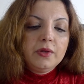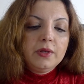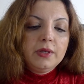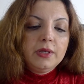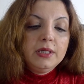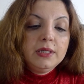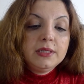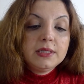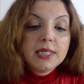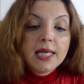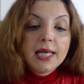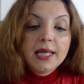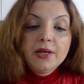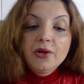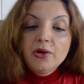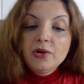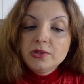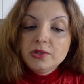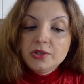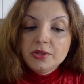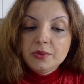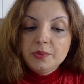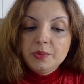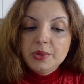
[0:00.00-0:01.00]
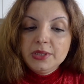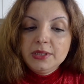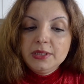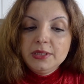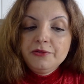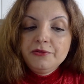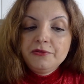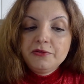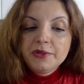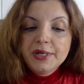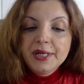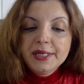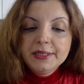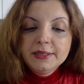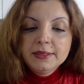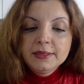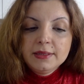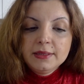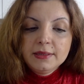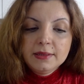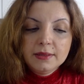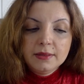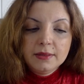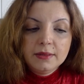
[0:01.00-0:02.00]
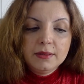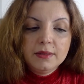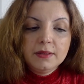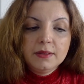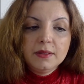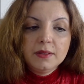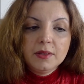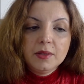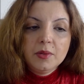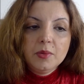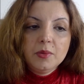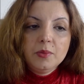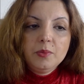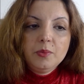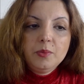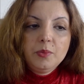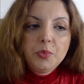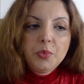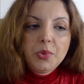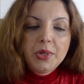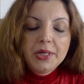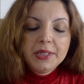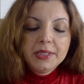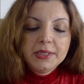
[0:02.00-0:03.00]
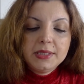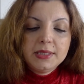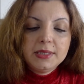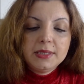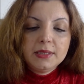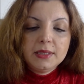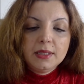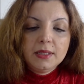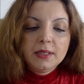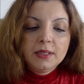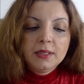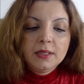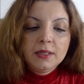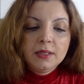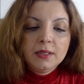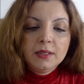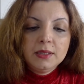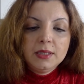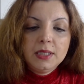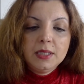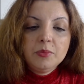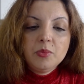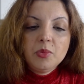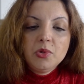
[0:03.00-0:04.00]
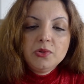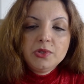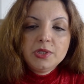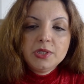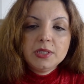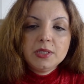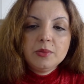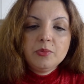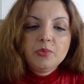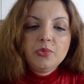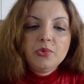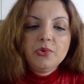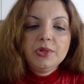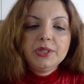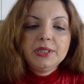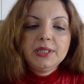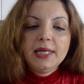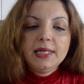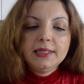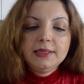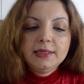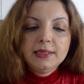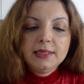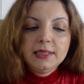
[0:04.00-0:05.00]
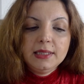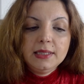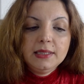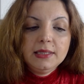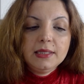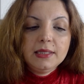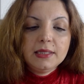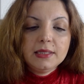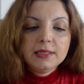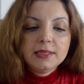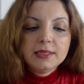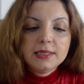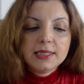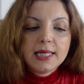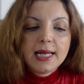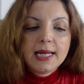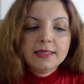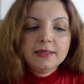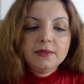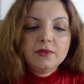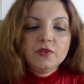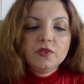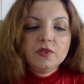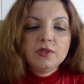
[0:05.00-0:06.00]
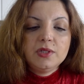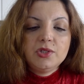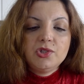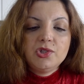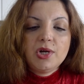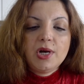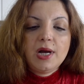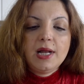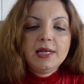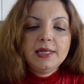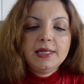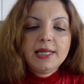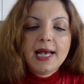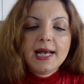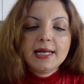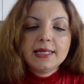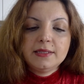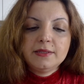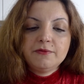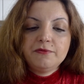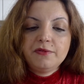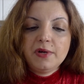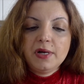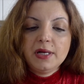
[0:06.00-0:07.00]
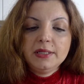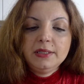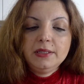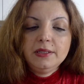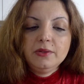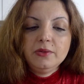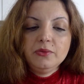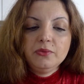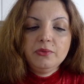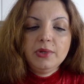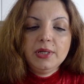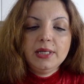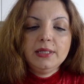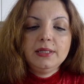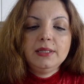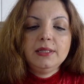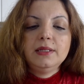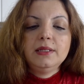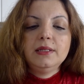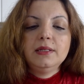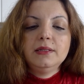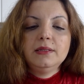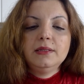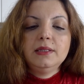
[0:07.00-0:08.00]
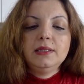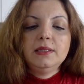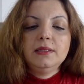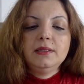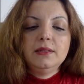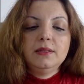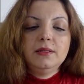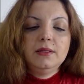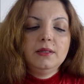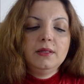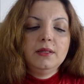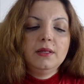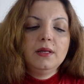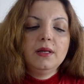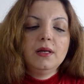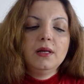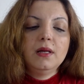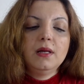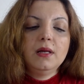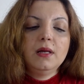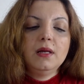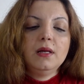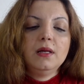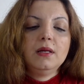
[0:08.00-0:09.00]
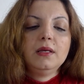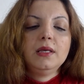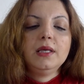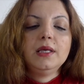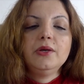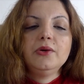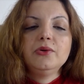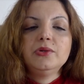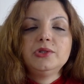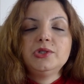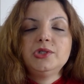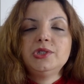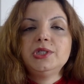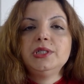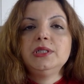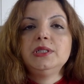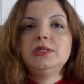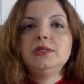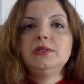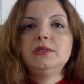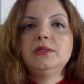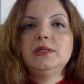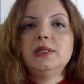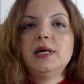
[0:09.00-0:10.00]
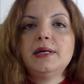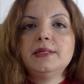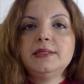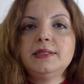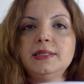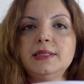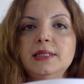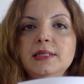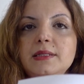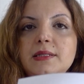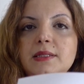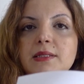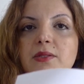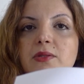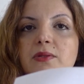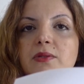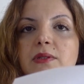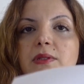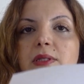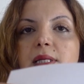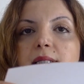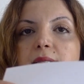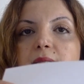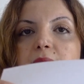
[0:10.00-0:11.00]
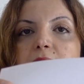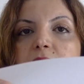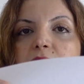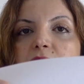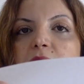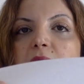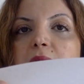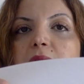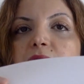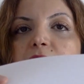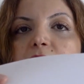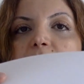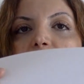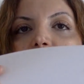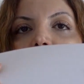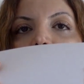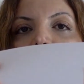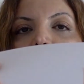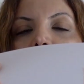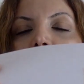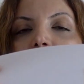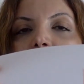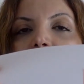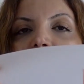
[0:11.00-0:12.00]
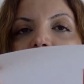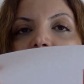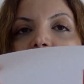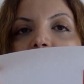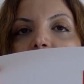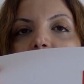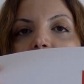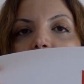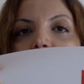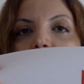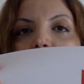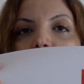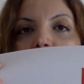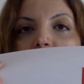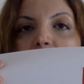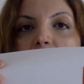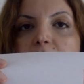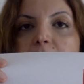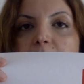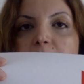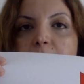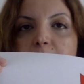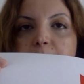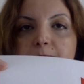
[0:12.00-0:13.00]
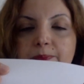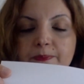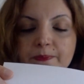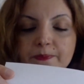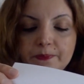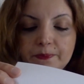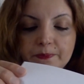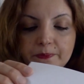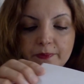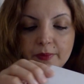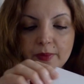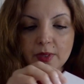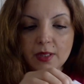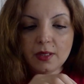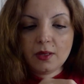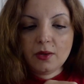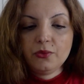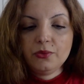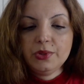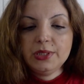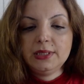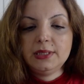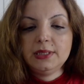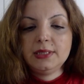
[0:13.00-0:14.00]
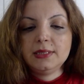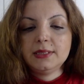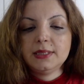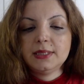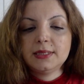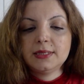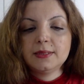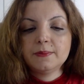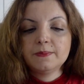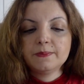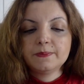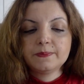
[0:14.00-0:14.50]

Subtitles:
It can also be different, but the most important thing is that the child has fun when he or she does this, that the children are having a good time with this.